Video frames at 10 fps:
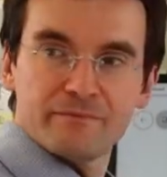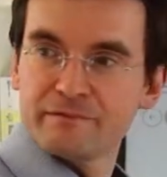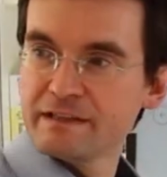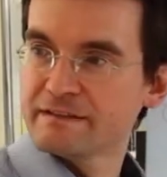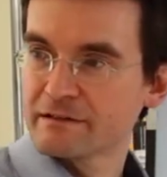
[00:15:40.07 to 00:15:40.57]

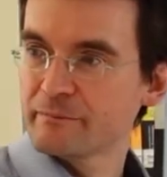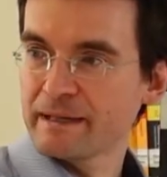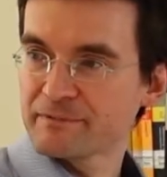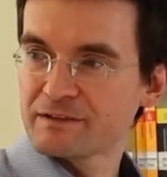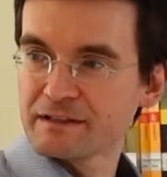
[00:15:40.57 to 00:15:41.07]
these are
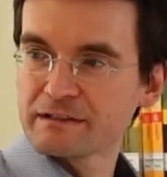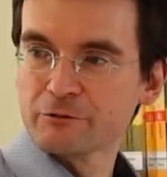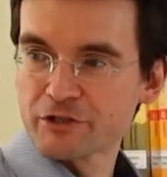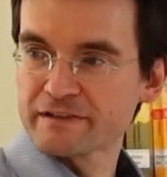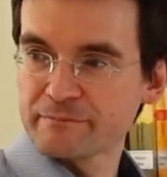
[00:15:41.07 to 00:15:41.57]
maps, the
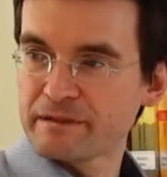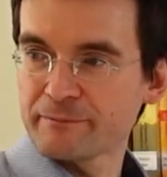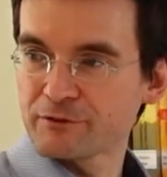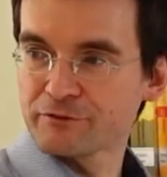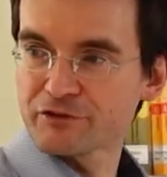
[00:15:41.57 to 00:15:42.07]
inclusions are
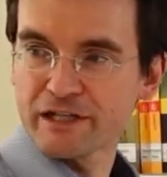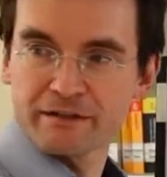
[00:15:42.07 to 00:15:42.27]
maps of chain